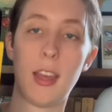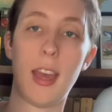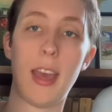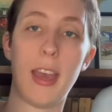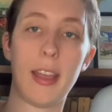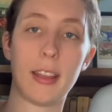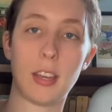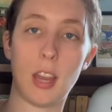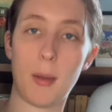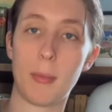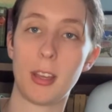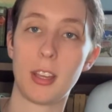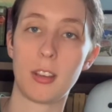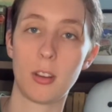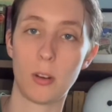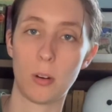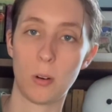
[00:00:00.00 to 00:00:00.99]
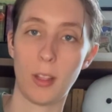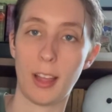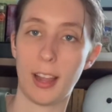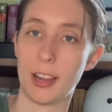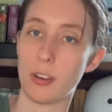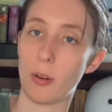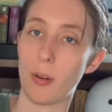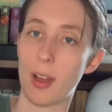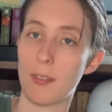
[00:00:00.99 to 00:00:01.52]
academic, or like I
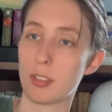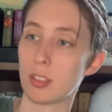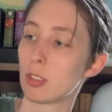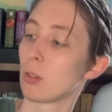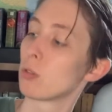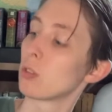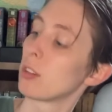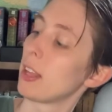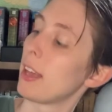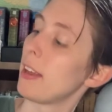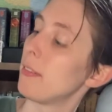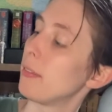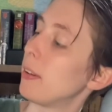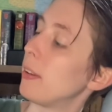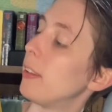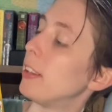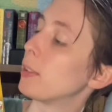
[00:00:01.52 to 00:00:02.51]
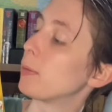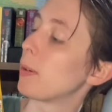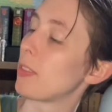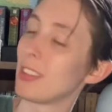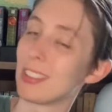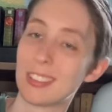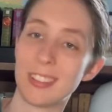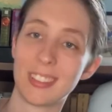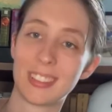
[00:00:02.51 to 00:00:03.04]
don't have a social life. That's what
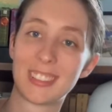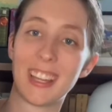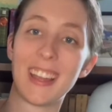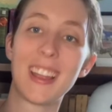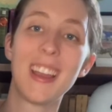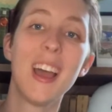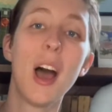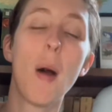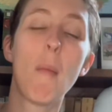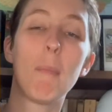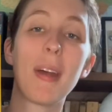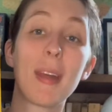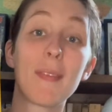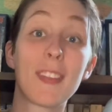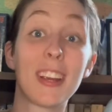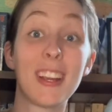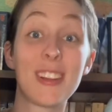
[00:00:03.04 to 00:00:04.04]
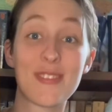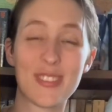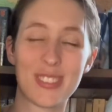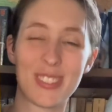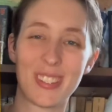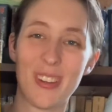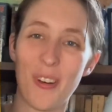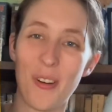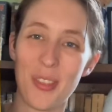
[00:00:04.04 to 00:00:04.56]
this looks like. But I'm very
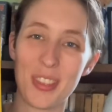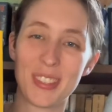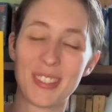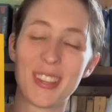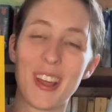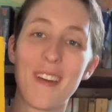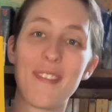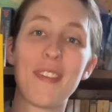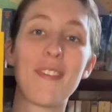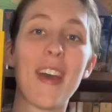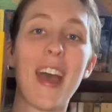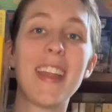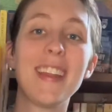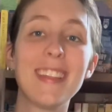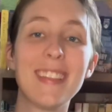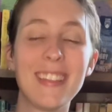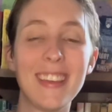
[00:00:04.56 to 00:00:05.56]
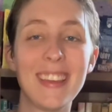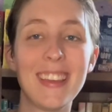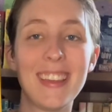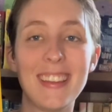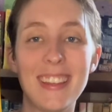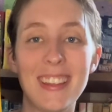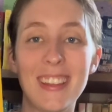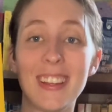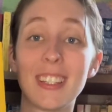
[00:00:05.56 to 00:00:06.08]
interested in all this stuff. If anything in
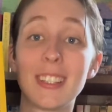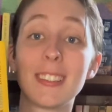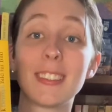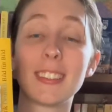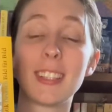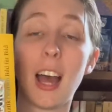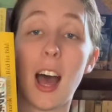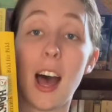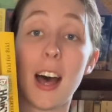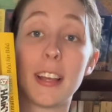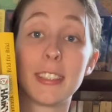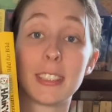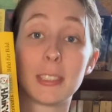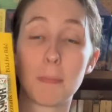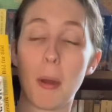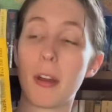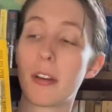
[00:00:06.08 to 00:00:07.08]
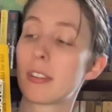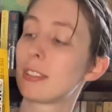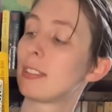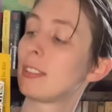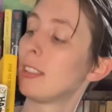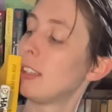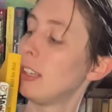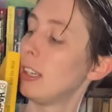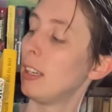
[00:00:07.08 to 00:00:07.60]
here sparks
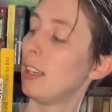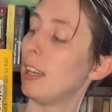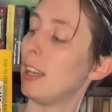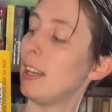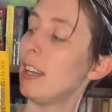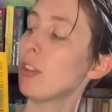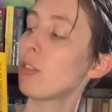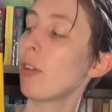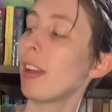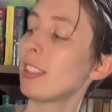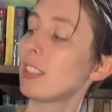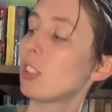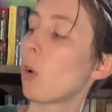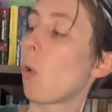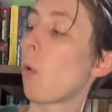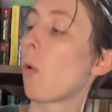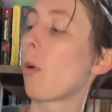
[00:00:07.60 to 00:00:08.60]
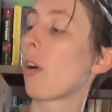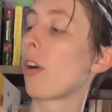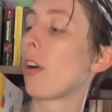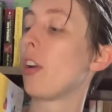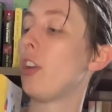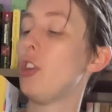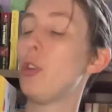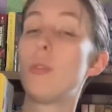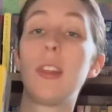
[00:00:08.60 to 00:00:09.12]
an interest, or
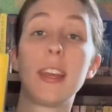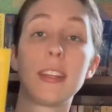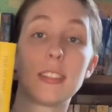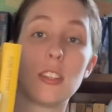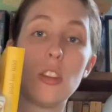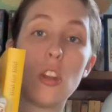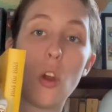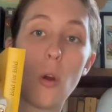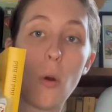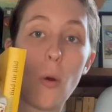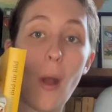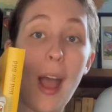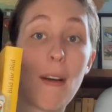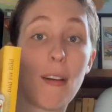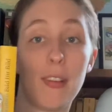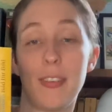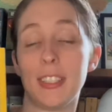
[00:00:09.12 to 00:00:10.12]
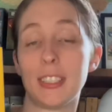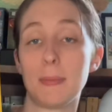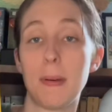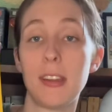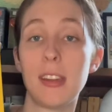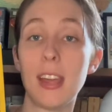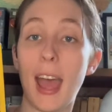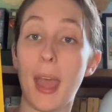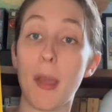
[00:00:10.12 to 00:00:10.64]
you'd like to know how I felt about
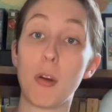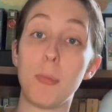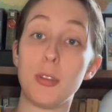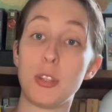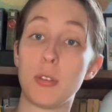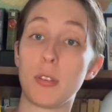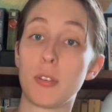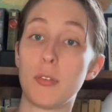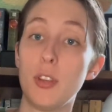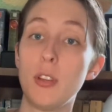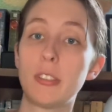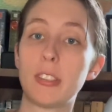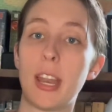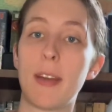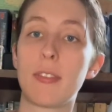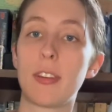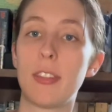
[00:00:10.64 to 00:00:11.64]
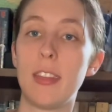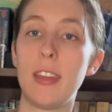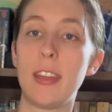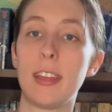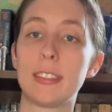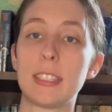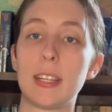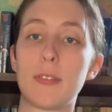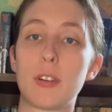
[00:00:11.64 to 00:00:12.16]
it, I will be doing reviews on everything
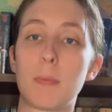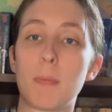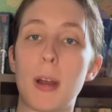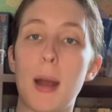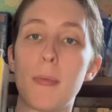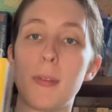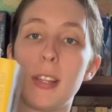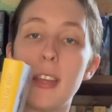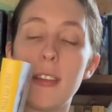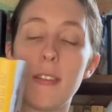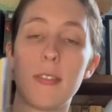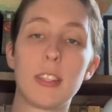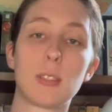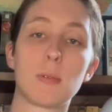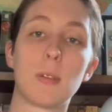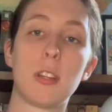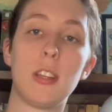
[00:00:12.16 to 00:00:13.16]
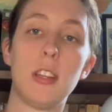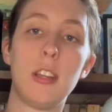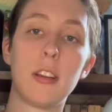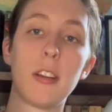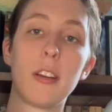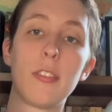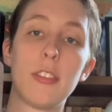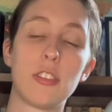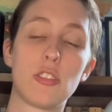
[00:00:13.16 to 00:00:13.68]
except for probably this one
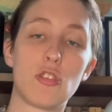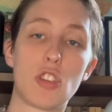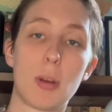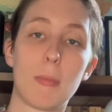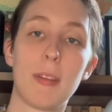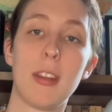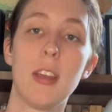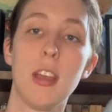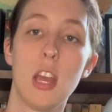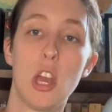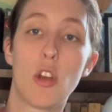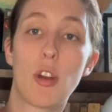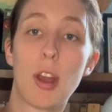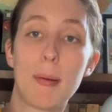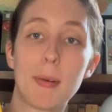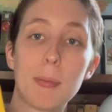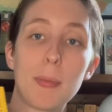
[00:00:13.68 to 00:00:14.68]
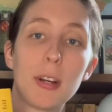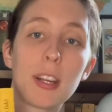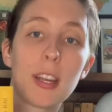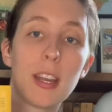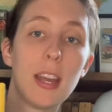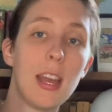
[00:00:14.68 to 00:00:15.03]
here, this German grammar book.